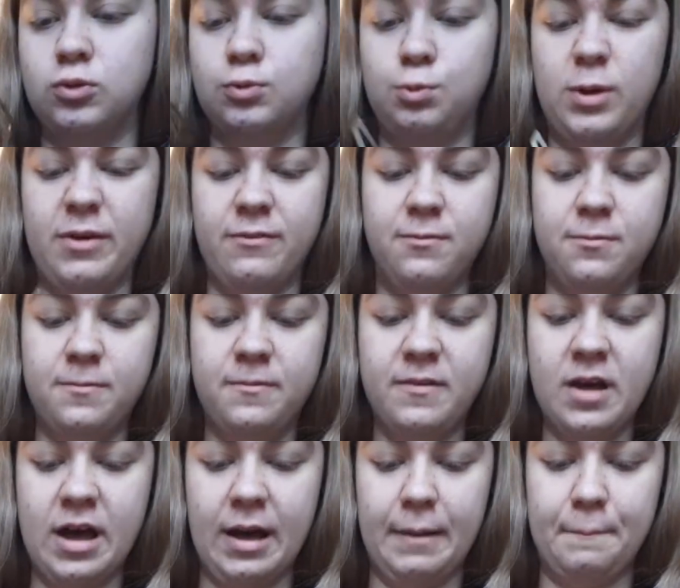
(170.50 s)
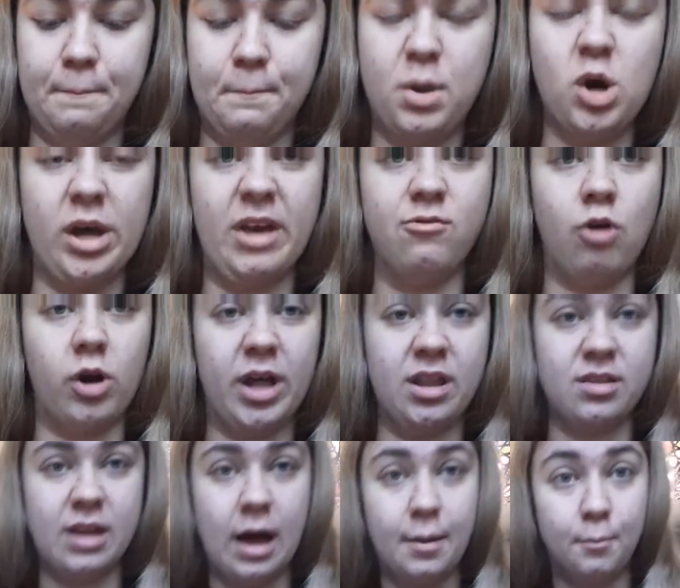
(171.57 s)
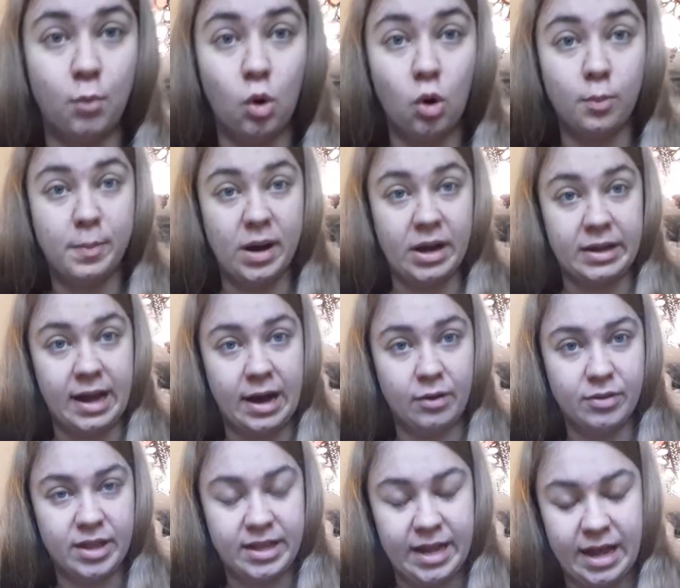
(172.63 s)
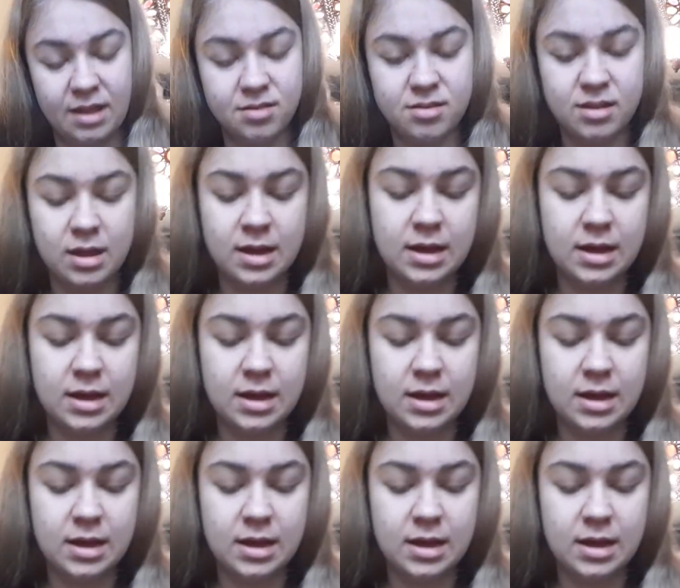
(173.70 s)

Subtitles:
with pocket rockets that are more burnt out than this.